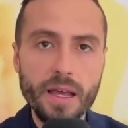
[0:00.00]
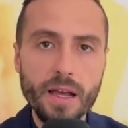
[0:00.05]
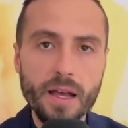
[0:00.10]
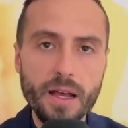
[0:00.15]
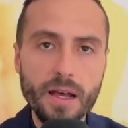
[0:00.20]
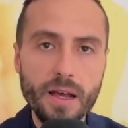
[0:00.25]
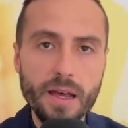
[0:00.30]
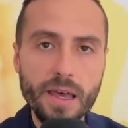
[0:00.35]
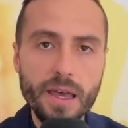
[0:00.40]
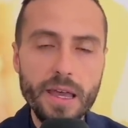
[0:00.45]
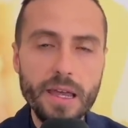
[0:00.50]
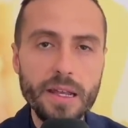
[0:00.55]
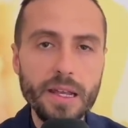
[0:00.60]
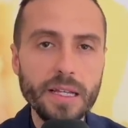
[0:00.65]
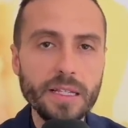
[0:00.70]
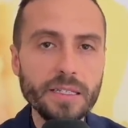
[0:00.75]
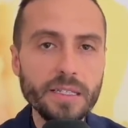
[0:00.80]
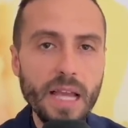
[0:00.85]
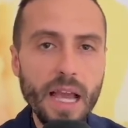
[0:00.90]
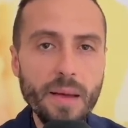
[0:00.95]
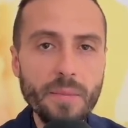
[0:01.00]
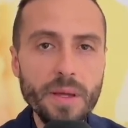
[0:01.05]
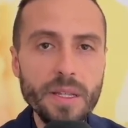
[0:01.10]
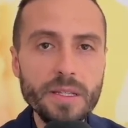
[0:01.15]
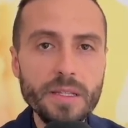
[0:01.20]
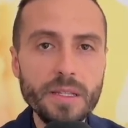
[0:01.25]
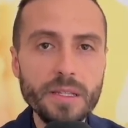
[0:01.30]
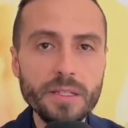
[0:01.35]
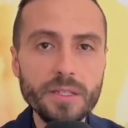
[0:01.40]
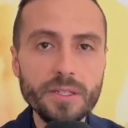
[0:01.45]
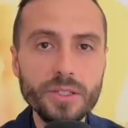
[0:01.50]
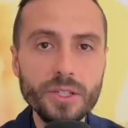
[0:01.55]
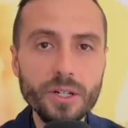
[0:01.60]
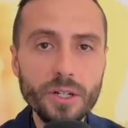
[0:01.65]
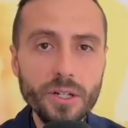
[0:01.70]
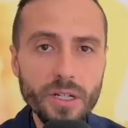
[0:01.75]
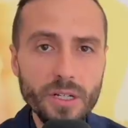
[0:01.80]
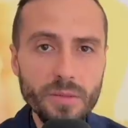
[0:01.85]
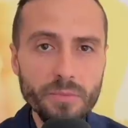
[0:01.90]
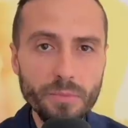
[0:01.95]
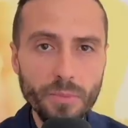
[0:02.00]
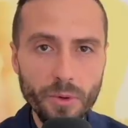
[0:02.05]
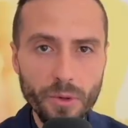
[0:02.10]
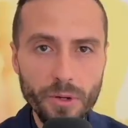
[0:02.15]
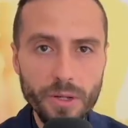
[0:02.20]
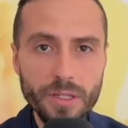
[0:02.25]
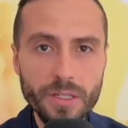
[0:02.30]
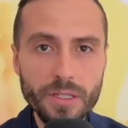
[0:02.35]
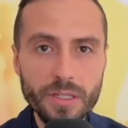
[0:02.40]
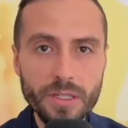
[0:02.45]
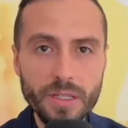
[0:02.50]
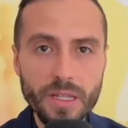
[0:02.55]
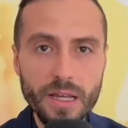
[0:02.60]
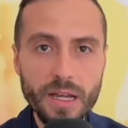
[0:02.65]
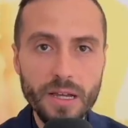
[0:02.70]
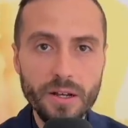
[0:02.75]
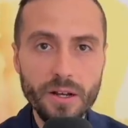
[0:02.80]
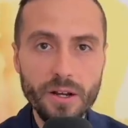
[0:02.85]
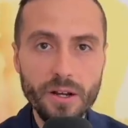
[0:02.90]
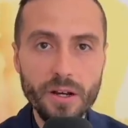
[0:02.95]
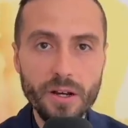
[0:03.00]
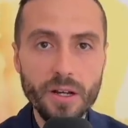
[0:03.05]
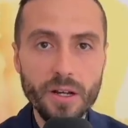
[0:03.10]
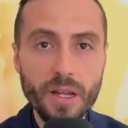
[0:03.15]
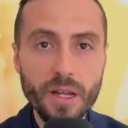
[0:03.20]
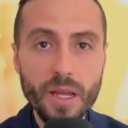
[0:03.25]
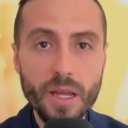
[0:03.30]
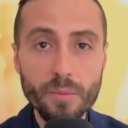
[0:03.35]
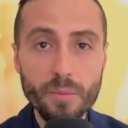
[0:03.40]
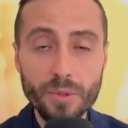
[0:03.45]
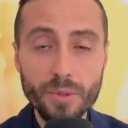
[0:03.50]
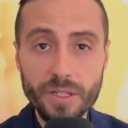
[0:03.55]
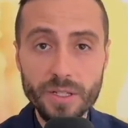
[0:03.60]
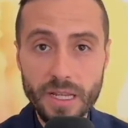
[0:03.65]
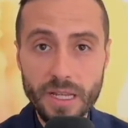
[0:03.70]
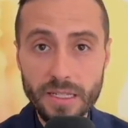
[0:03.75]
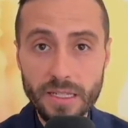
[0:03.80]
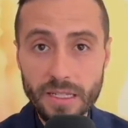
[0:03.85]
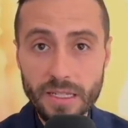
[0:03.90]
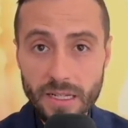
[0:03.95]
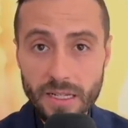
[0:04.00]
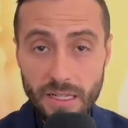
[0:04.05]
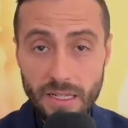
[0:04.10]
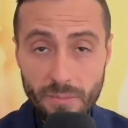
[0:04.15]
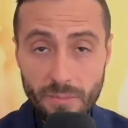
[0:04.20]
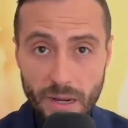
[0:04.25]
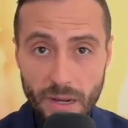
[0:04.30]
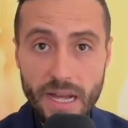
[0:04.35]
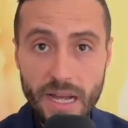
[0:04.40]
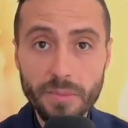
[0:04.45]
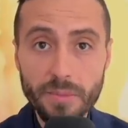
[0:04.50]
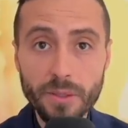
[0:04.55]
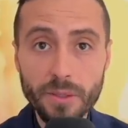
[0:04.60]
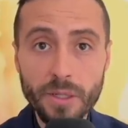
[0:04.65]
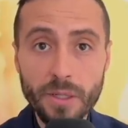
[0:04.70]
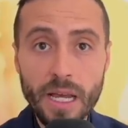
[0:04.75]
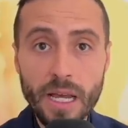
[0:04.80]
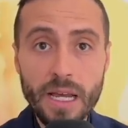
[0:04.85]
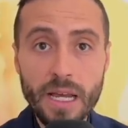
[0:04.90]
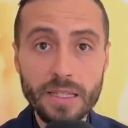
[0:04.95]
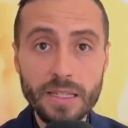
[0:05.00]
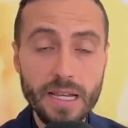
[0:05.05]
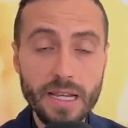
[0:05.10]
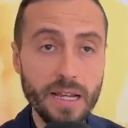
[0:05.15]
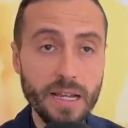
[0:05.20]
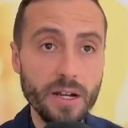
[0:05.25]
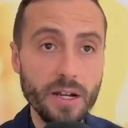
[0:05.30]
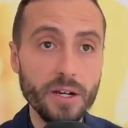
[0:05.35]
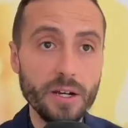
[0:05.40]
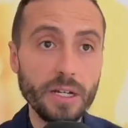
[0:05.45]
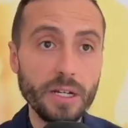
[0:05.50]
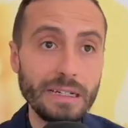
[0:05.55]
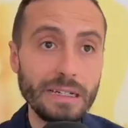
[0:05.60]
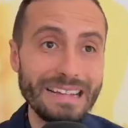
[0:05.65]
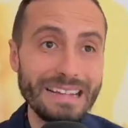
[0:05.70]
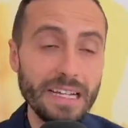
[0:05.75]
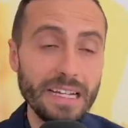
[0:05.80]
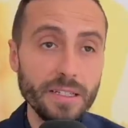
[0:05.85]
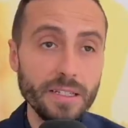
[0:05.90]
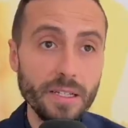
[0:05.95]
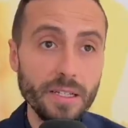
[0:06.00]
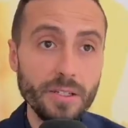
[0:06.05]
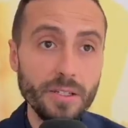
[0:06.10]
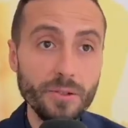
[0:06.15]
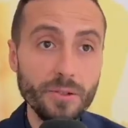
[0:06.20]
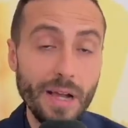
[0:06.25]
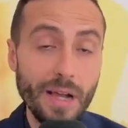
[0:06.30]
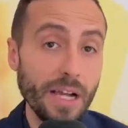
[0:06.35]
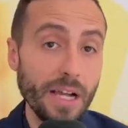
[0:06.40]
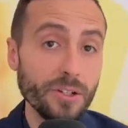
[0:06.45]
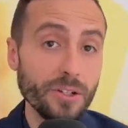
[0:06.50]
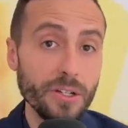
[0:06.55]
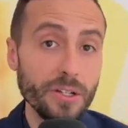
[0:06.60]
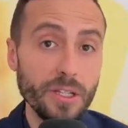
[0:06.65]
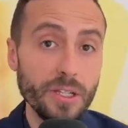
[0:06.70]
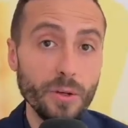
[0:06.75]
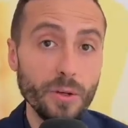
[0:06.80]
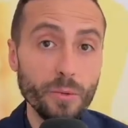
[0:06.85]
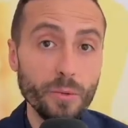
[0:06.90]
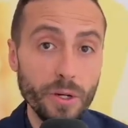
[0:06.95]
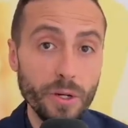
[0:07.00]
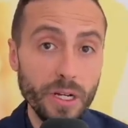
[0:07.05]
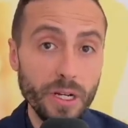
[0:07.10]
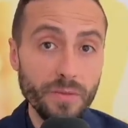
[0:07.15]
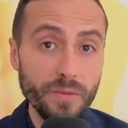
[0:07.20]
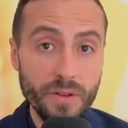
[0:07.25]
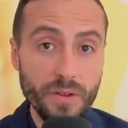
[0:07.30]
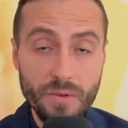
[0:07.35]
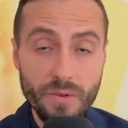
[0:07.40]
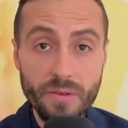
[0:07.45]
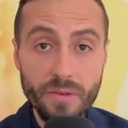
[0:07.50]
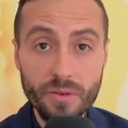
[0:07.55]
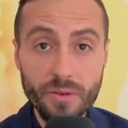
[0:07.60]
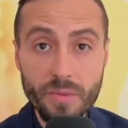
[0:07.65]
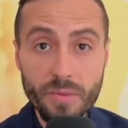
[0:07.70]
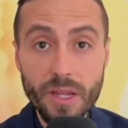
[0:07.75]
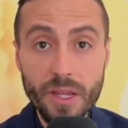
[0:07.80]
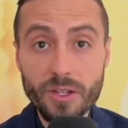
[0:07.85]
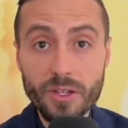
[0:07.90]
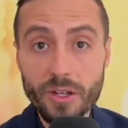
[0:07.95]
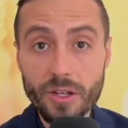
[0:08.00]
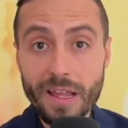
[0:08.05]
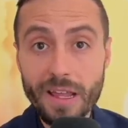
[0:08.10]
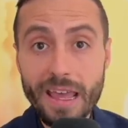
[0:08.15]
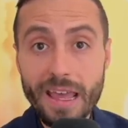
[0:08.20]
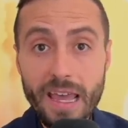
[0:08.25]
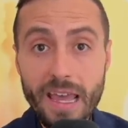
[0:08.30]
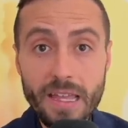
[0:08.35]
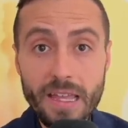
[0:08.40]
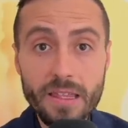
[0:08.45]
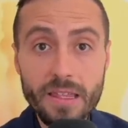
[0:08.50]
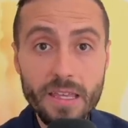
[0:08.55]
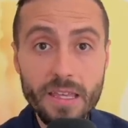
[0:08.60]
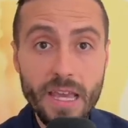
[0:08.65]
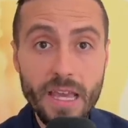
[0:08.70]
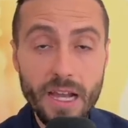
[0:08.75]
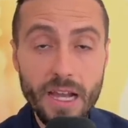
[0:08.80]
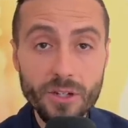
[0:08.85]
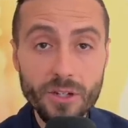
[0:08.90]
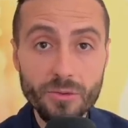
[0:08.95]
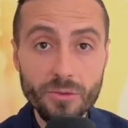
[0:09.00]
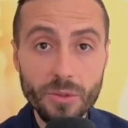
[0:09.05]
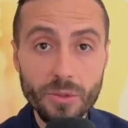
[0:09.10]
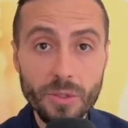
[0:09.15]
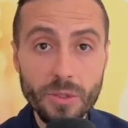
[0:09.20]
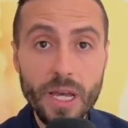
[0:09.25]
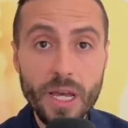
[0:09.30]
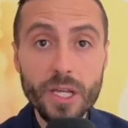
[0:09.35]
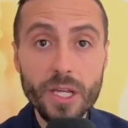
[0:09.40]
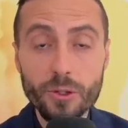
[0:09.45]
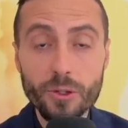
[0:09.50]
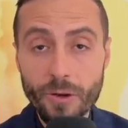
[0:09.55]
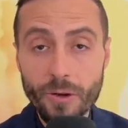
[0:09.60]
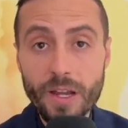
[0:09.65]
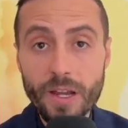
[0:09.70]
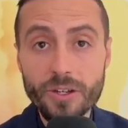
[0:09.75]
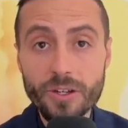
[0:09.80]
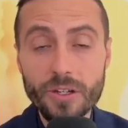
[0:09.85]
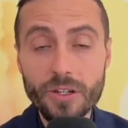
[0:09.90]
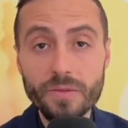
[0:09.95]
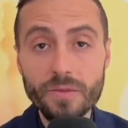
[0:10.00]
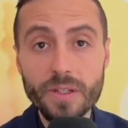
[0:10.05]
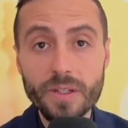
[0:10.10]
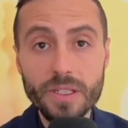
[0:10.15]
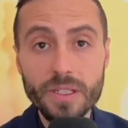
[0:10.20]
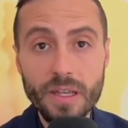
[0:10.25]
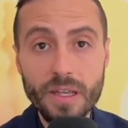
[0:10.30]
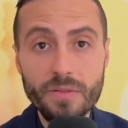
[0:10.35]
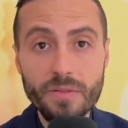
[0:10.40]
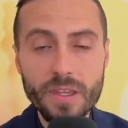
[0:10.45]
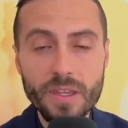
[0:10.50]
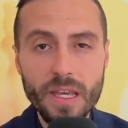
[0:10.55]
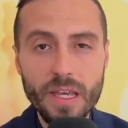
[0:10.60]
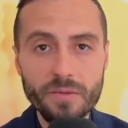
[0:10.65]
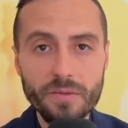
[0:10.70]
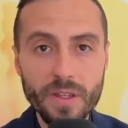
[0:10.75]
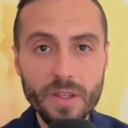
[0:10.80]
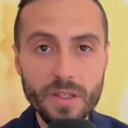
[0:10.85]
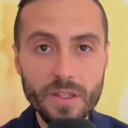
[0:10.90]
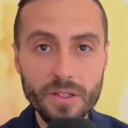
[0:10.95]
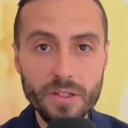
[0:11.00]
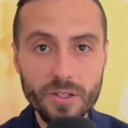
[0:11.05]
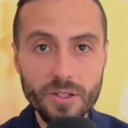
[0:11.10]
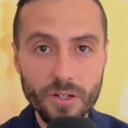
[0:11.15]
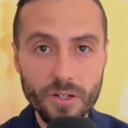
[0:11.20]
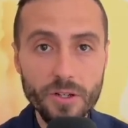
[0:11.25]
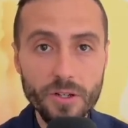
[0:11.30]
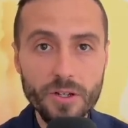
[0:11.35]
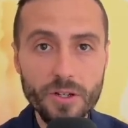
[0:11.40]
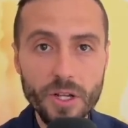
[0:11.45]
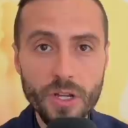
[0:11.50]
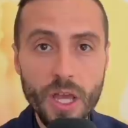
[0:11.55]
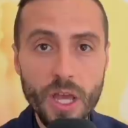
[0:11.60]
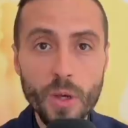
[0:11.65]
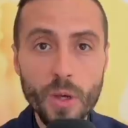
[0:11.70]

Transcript: uh, and examine certain points that are presented in the Bible that are connected to actually the work of the Reformation and the actual creation of the Seventh-day Adventist Church.